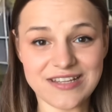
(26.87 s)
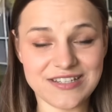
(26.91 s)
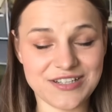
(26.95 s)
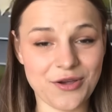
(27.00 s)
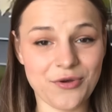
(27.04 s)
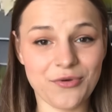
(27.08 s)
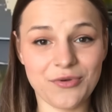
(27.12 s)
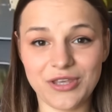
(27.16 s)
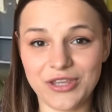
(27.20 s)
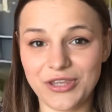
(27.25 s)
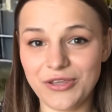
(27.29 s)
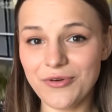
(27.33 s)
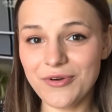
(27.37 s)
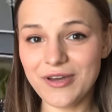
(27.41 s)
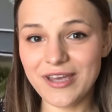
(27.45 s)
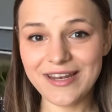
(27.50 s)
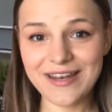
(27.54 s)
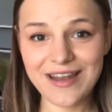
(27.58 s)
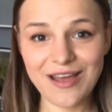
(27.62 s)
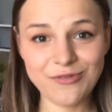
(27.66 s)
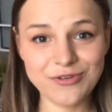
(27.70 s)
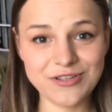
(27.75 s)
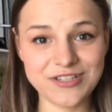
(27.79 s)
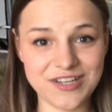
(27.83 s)
so you can
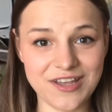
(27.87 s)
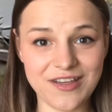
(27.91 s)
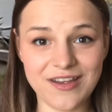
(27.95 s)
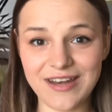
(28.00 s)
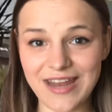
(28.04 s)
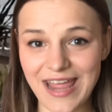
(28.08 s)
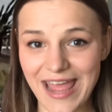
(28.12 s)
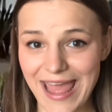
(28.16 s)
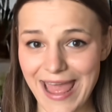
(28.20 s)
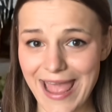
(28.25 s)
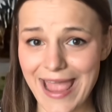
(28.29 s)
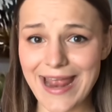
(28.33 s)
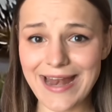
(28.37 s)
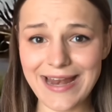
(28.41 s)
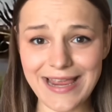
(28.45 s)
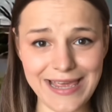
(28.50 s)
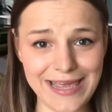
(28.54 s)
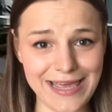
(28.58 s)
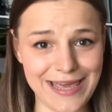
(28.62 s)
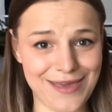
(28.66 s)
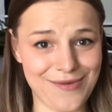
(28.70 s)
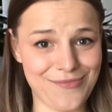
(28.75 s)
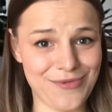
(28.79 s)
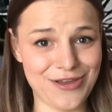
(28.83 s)
now turn
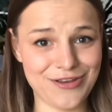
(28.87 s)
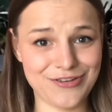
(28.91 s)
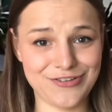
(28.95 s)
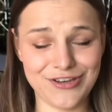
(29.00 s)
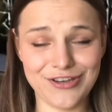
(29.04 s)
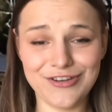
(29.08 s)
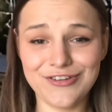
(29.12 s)
any image